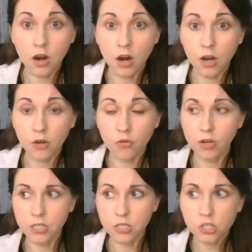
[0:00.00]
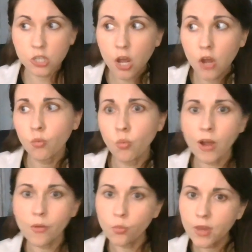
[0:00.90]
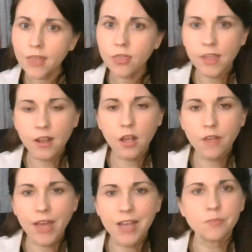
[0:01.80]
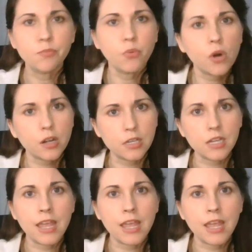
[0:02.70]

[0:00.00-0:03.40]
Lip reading: are going to show what we think of as important